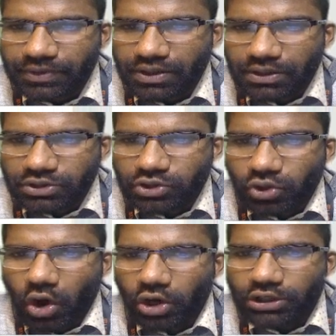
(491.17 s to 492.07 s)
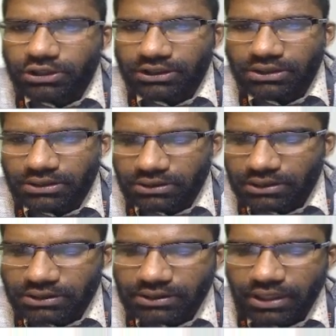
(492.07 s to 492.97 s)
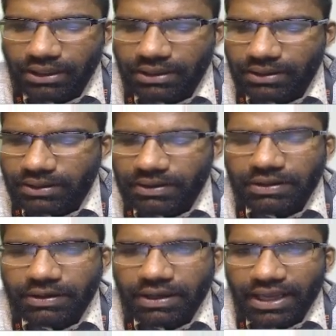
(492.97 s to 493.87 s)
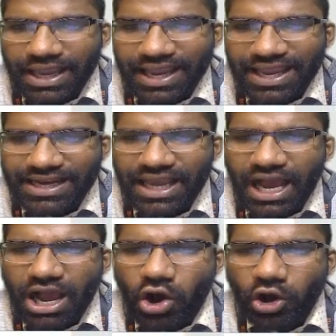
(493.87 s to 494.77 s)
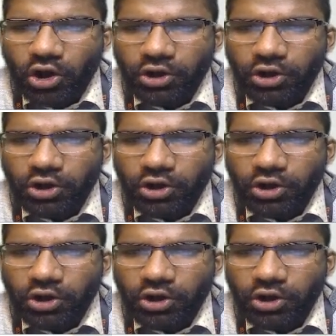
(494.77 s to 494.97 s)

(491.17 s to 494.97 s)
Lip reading: to alter the area or